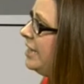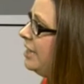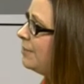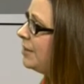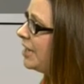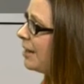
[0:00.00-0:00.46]

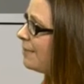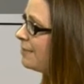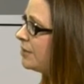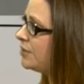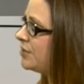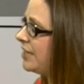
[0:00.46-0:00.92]

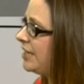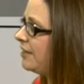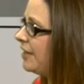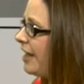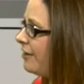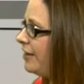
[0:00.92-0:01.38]
becoming mostly
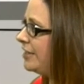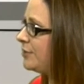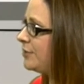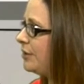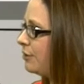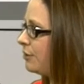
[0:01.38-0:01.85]
cloudy
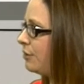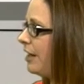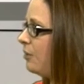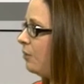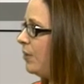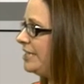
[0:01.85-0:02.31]
as we go
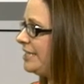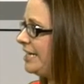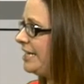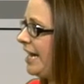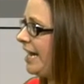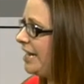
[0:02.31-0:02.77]
throughout
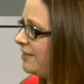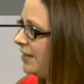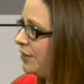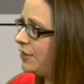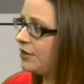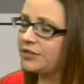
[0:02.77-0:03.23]
Wednesday night.
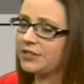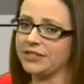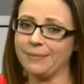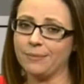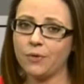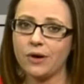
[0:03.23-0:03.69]
And then
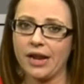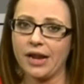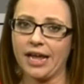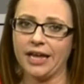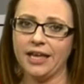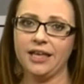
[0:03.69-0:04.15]
Thursday
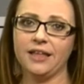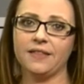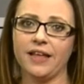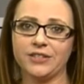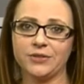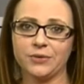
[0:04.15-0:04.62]
morning,
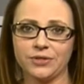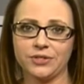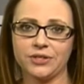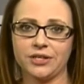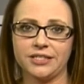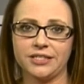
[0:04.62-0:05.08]
that's when we'll
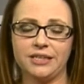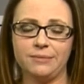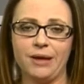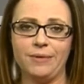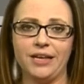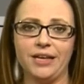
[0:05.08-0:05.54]
start to see
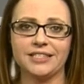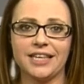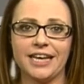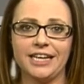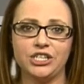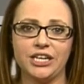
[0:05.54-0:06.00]
maybe a
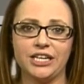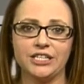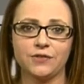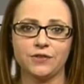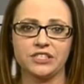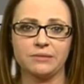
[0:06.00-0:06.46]
slight
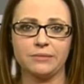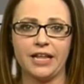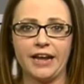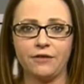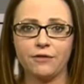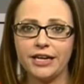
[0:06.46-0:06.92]
chance for some
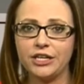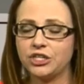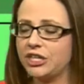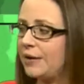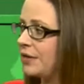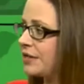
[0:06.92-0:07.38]
light rain
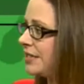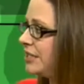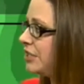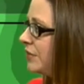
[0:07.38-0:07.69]
showers into